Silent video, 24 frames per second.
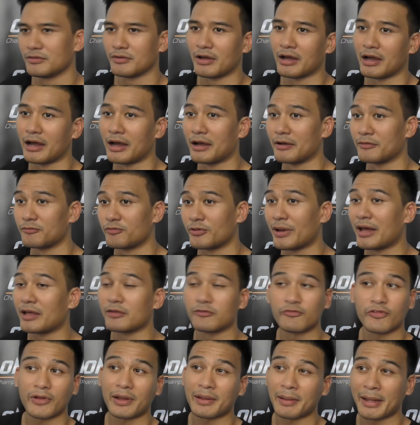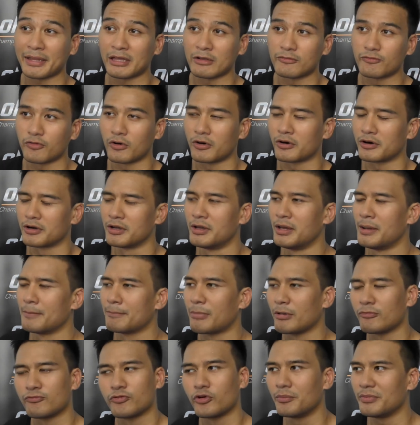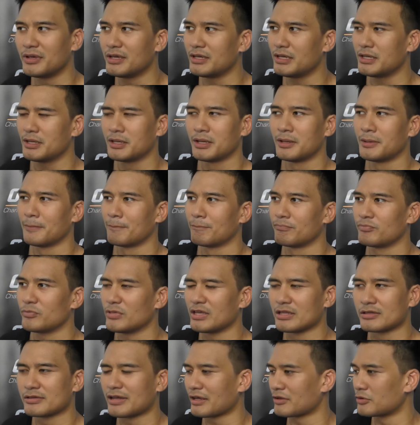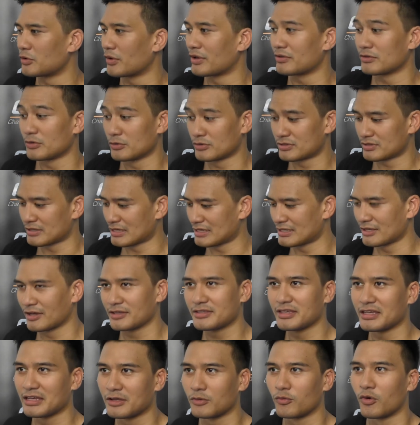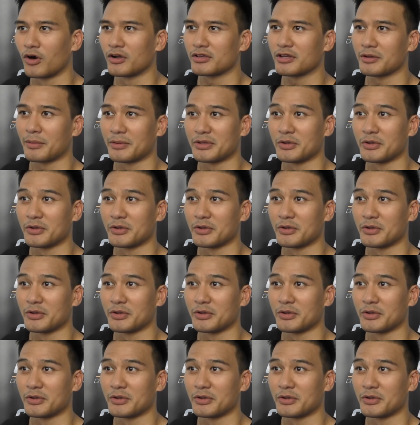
uh, heading for. But for me, it's like you, you see nothing in the water.